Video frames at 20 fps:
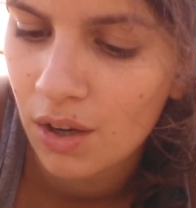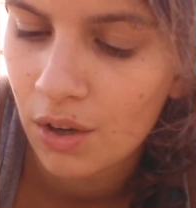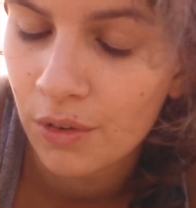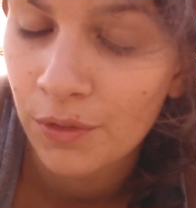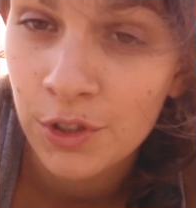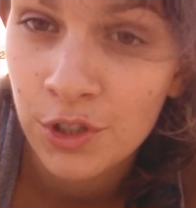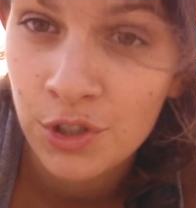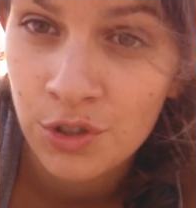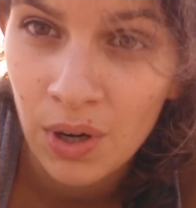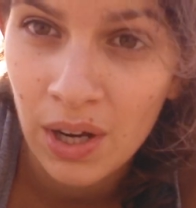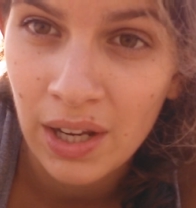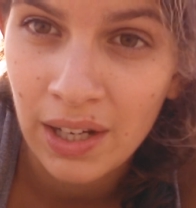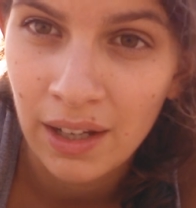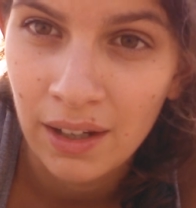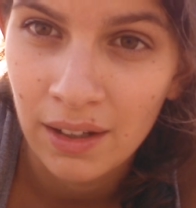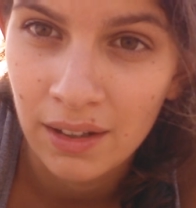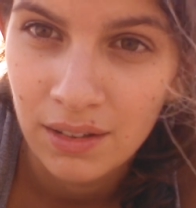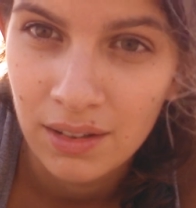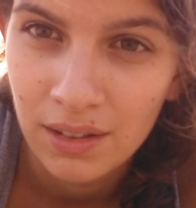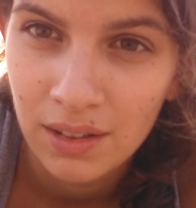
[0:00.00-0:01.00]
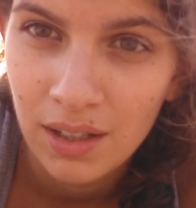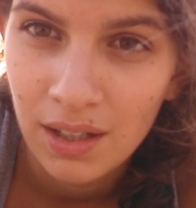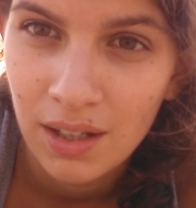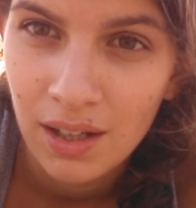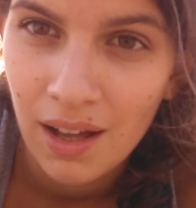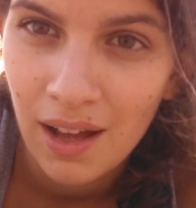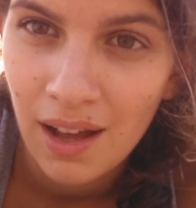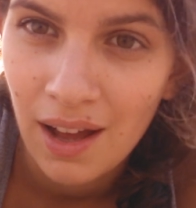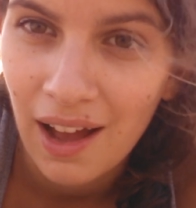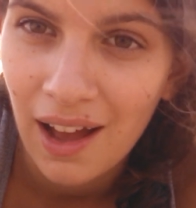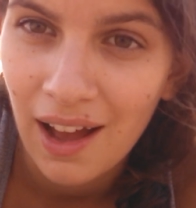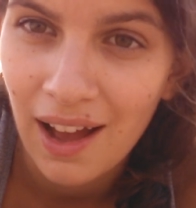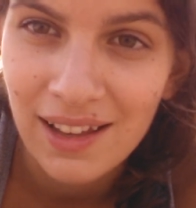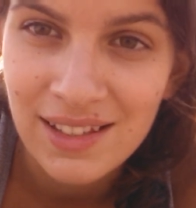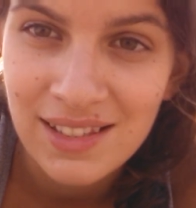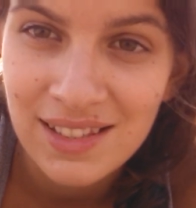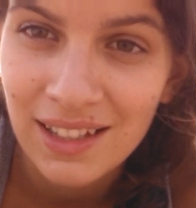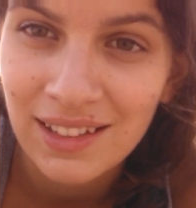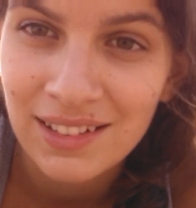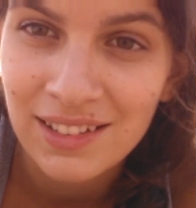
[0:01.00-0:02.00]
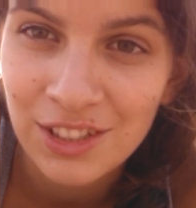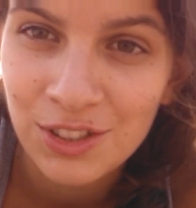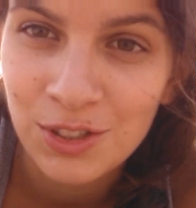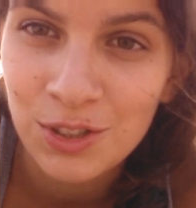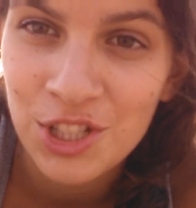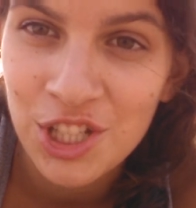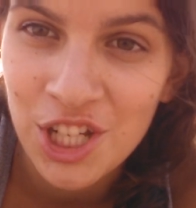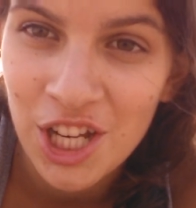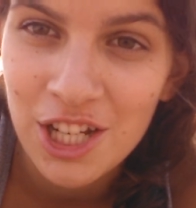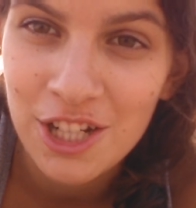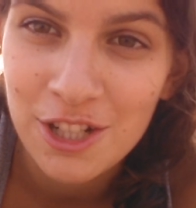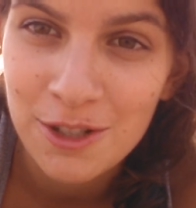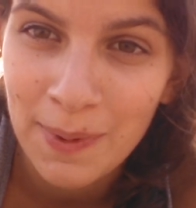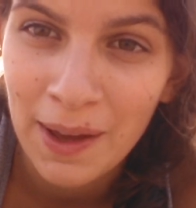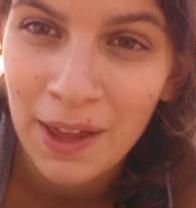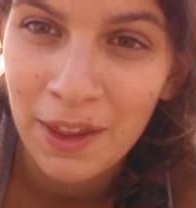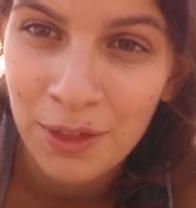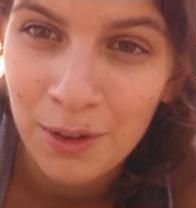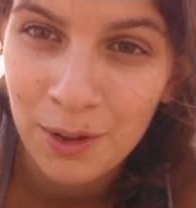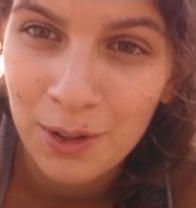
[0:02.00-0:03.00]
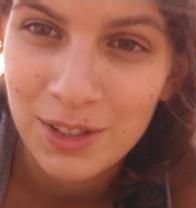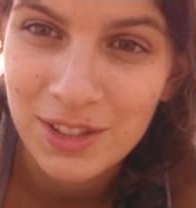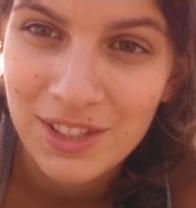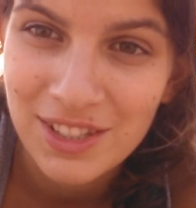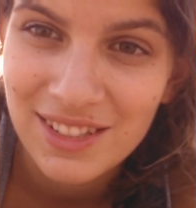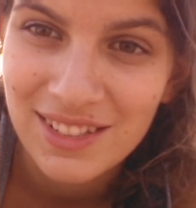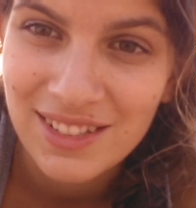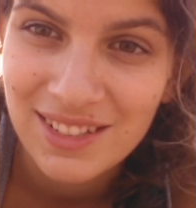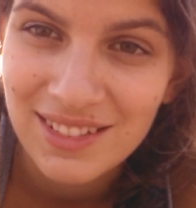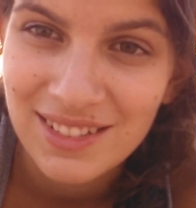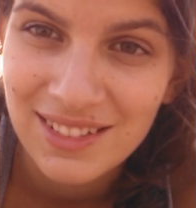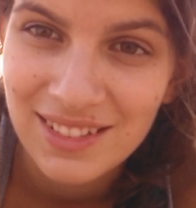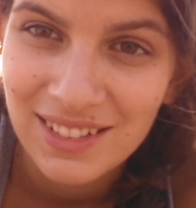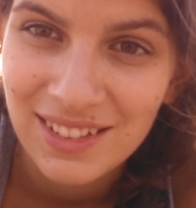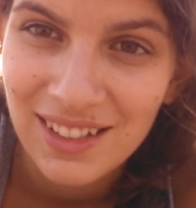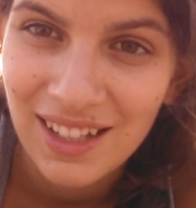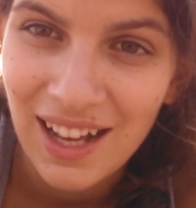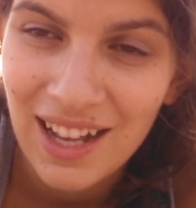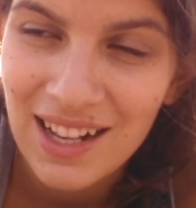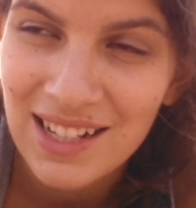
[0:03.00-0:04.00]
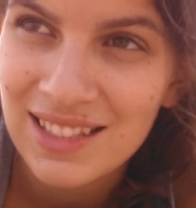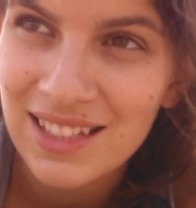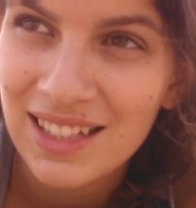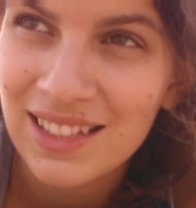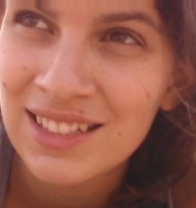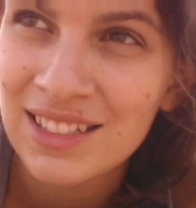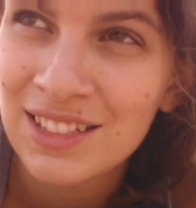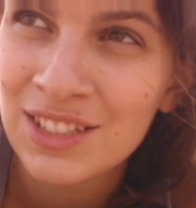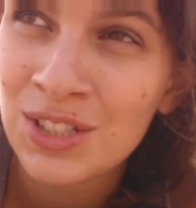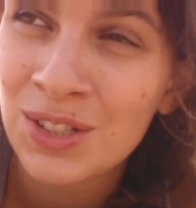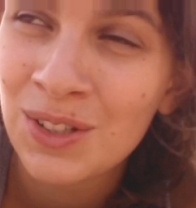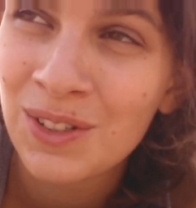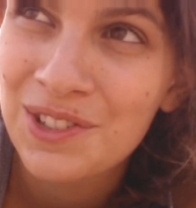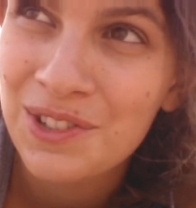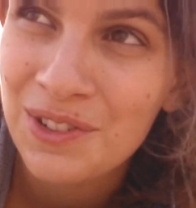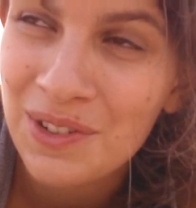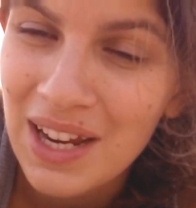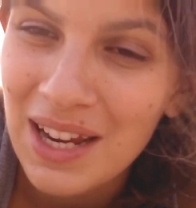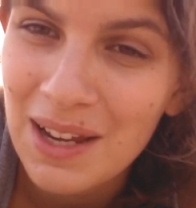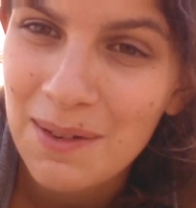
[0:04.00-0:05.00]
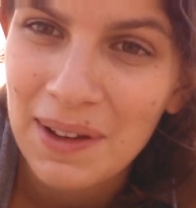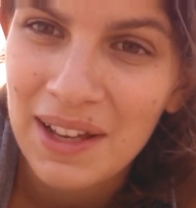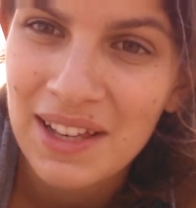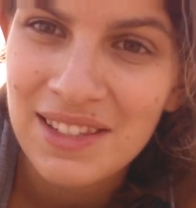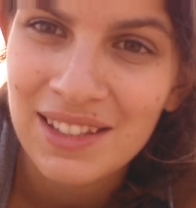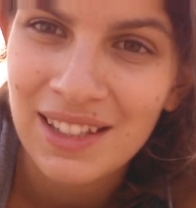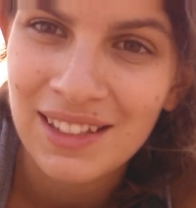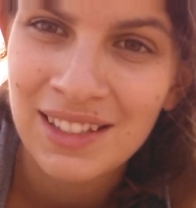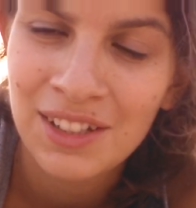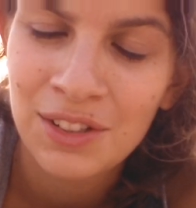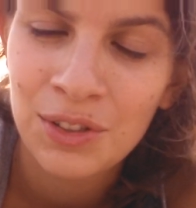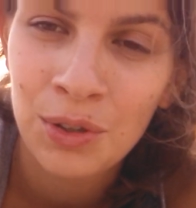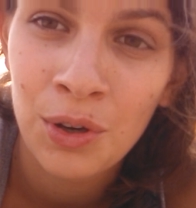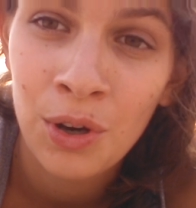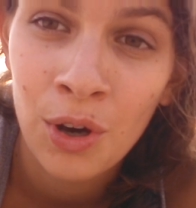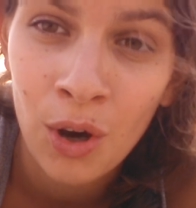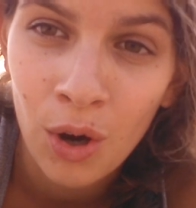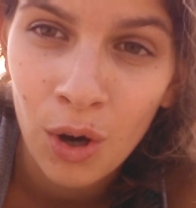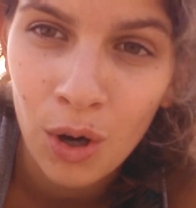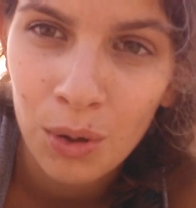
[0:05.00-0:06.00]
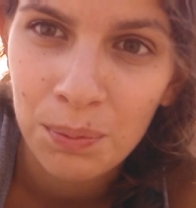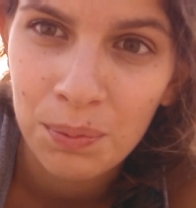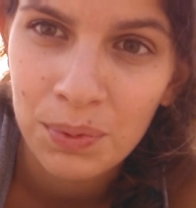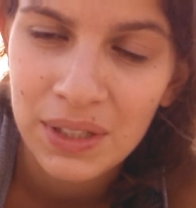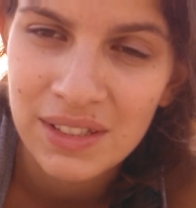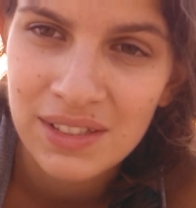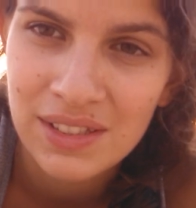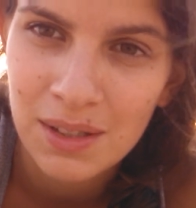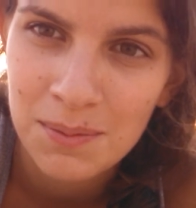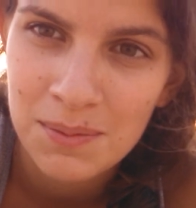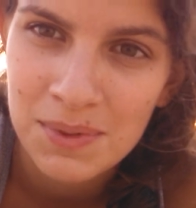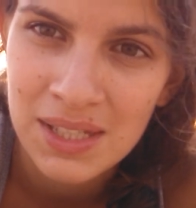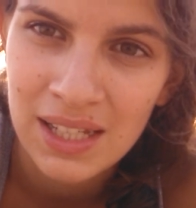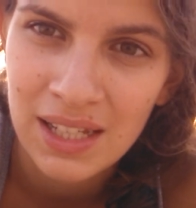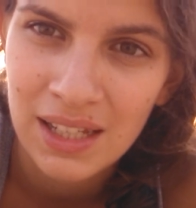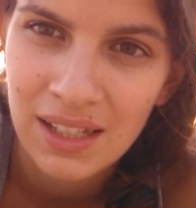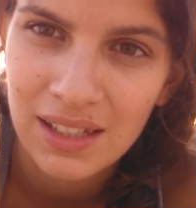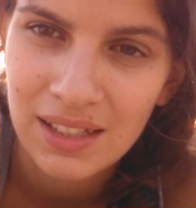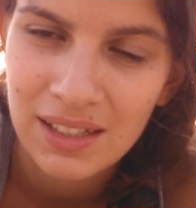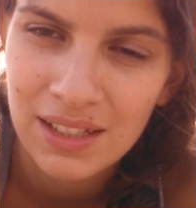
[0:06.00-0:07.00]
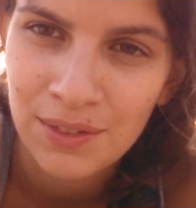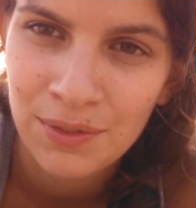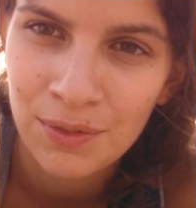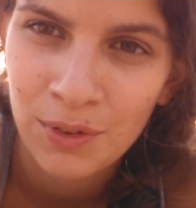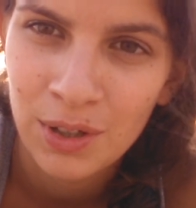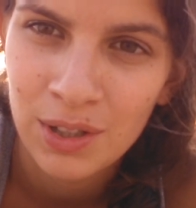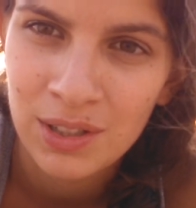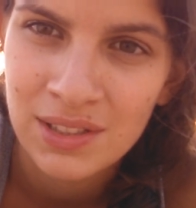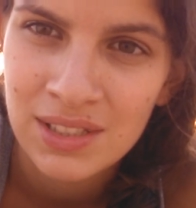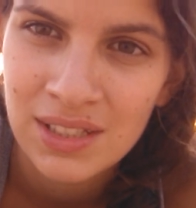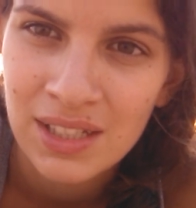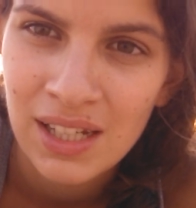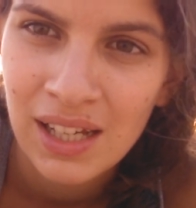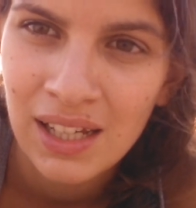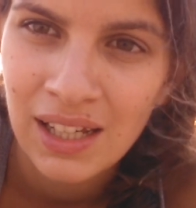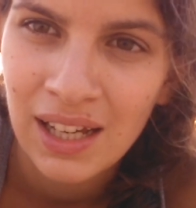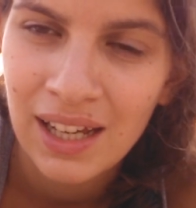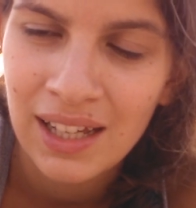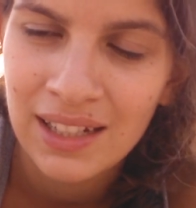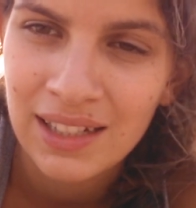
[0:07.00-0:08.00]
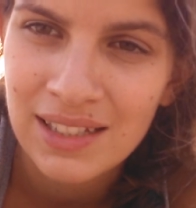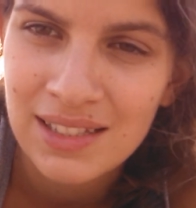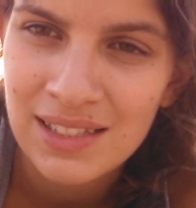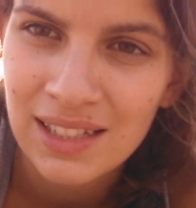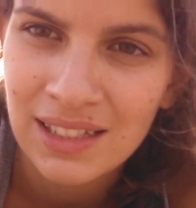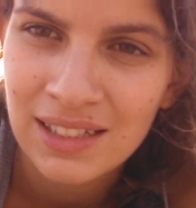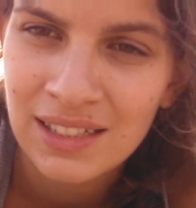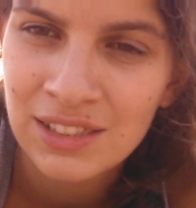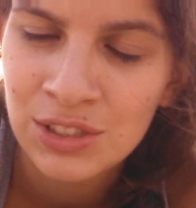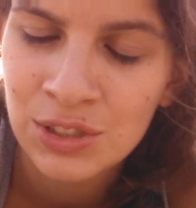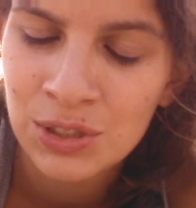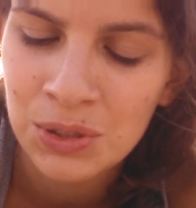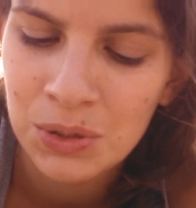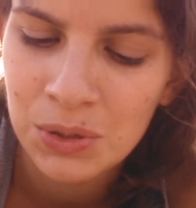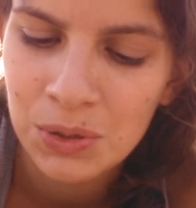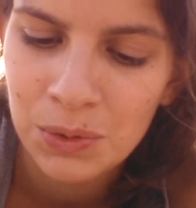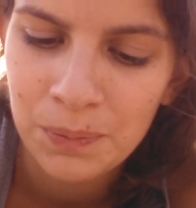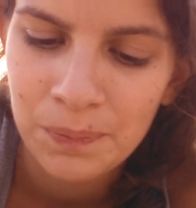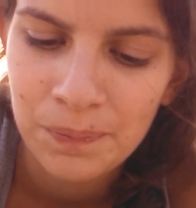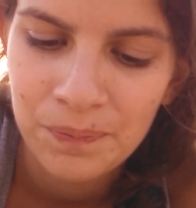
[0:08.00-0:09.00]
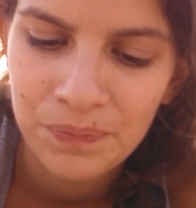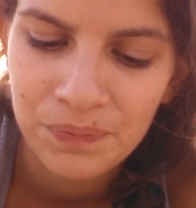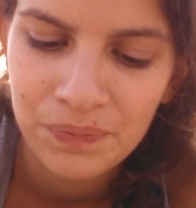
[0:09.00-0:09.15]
of Australia, I started to change my thoughts. I started to dream, I started to hope in something different, and I started to